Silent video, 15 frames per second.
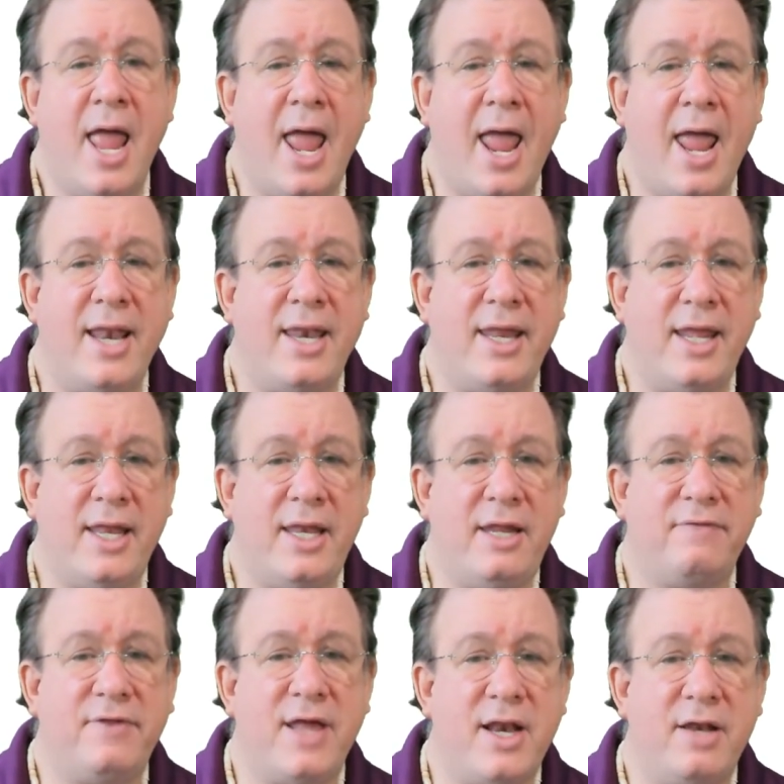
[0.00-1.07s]
And any
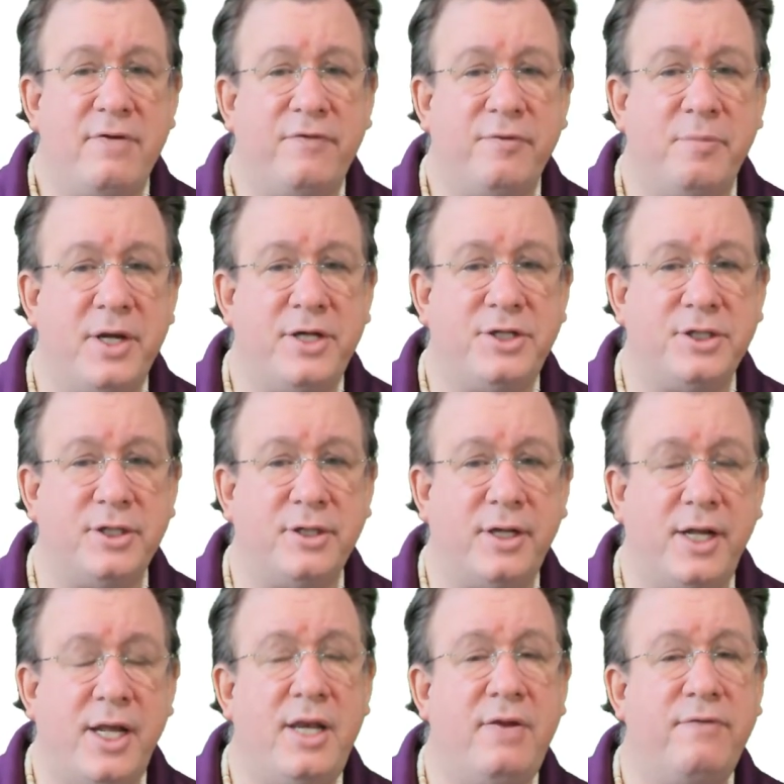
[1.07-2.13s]
of that information,
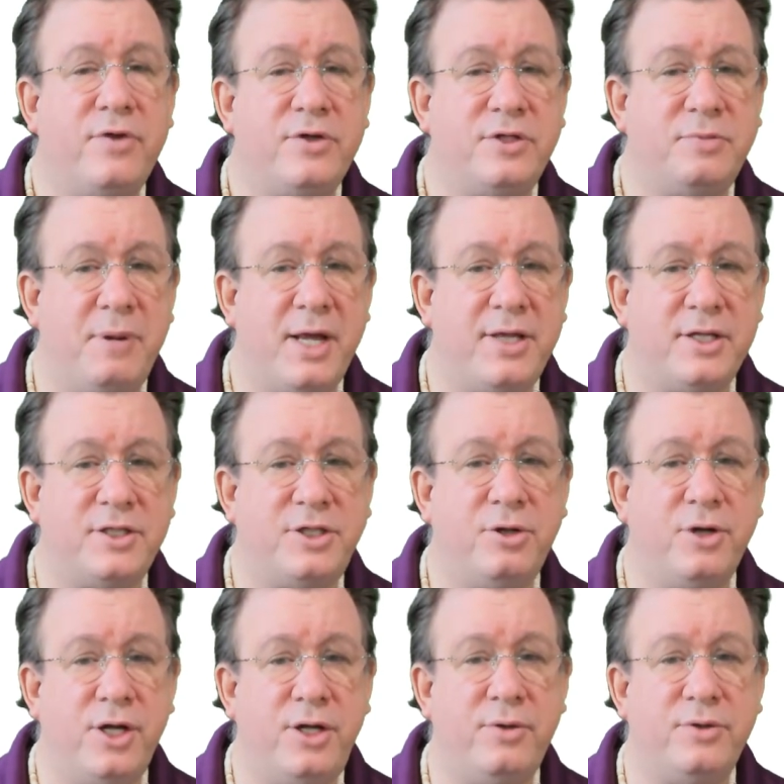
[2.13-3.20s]
any of those methods you're
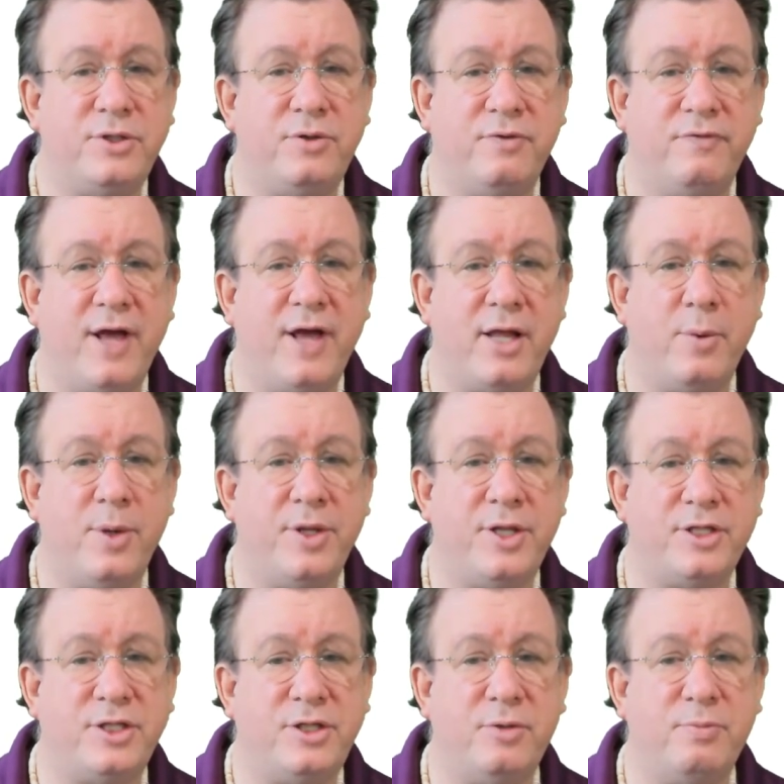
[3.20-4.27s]
going to use to evaluate the
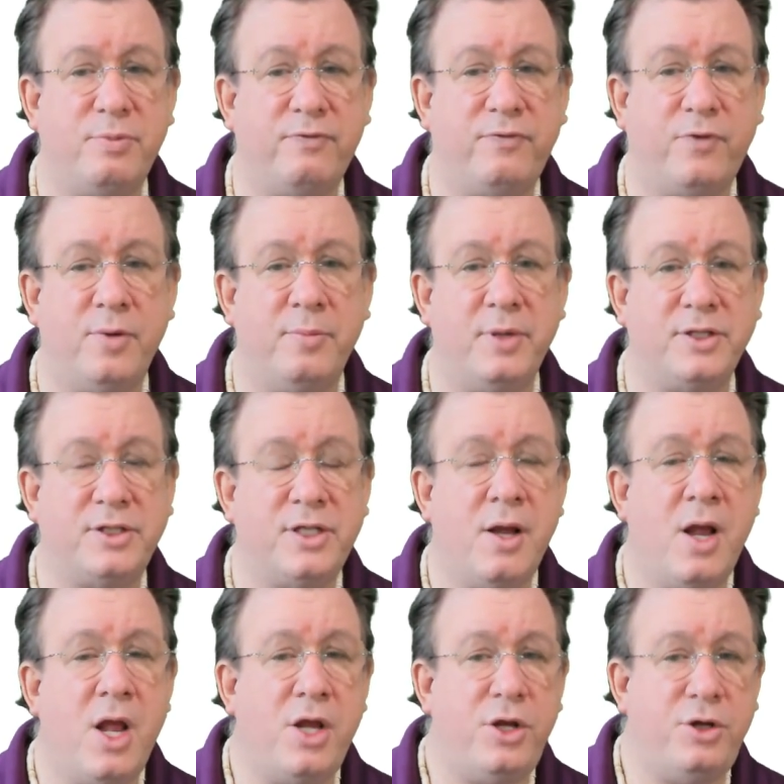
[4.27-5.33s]
student performance,
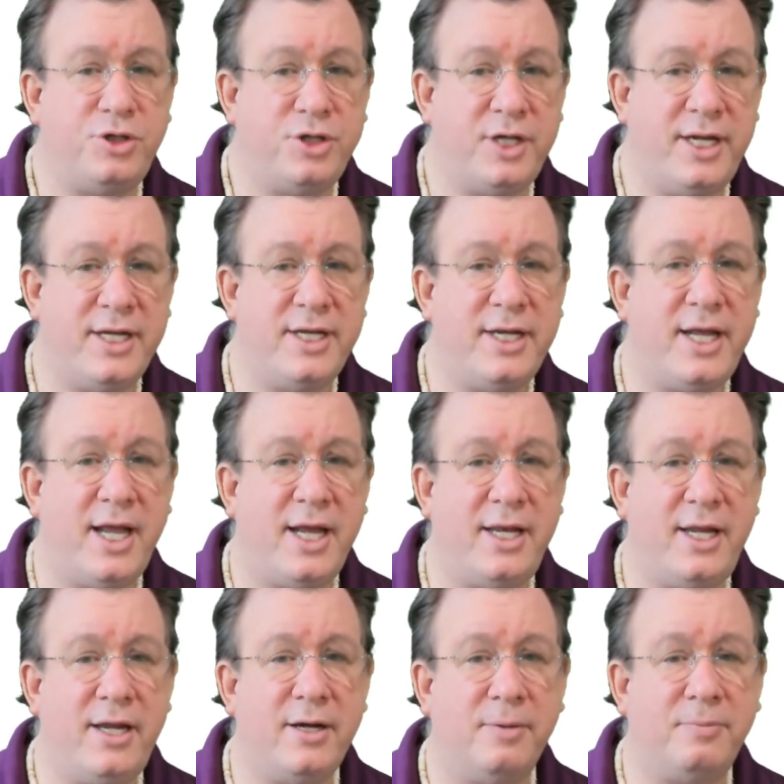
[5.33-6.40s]
you should indicate
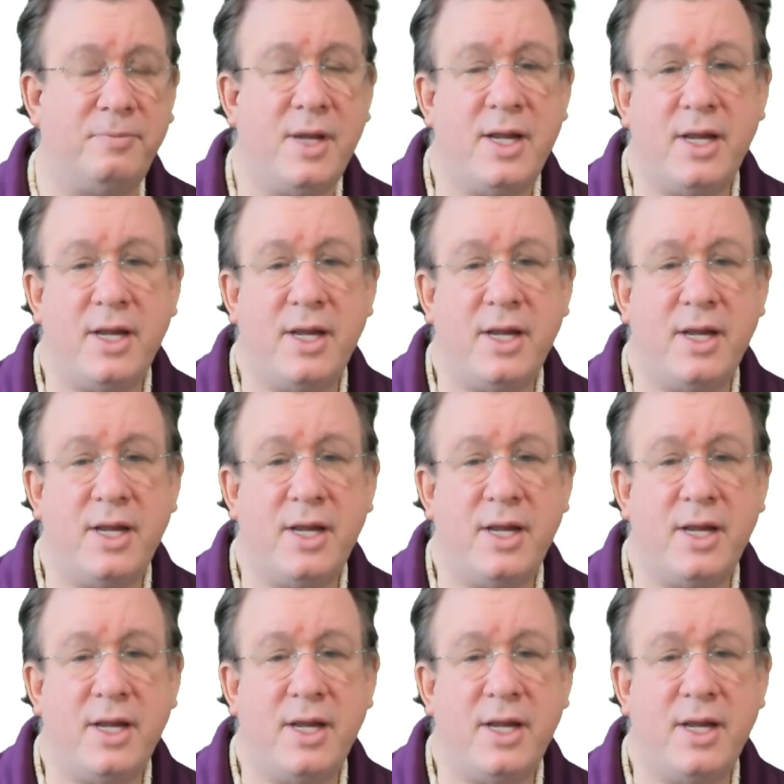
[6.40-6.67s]
here.